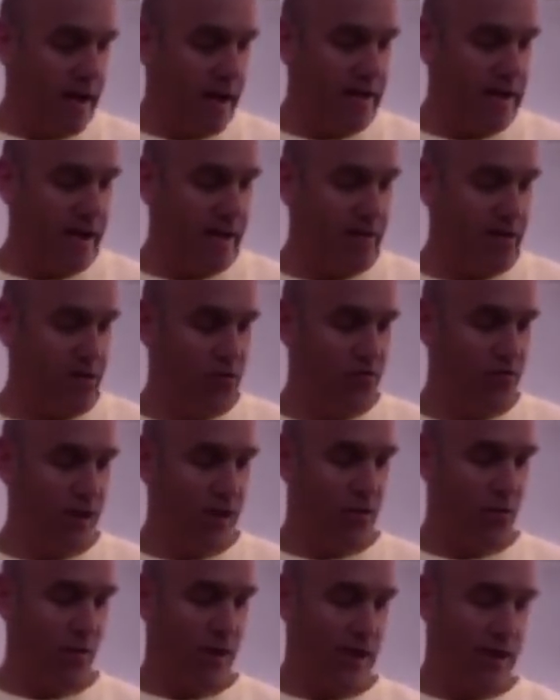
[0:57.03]
Another
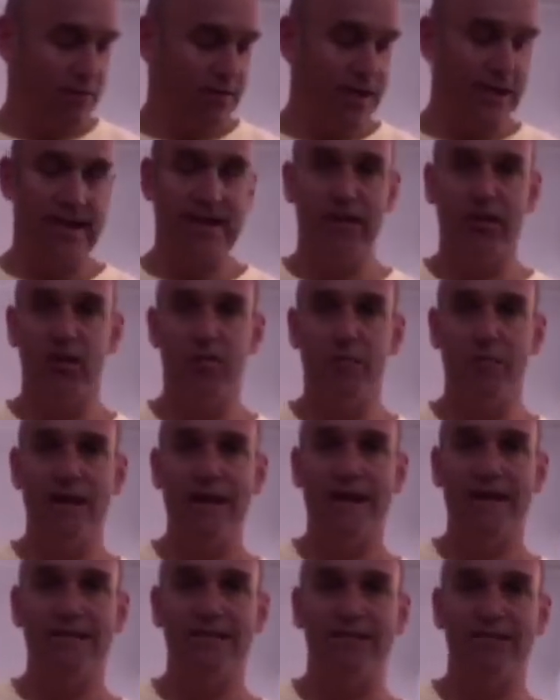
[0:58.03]
great way of getting your
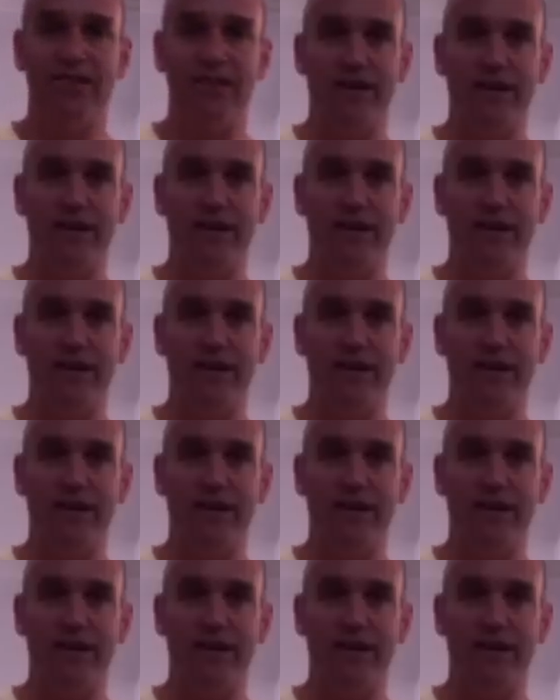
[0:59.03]
omegas is your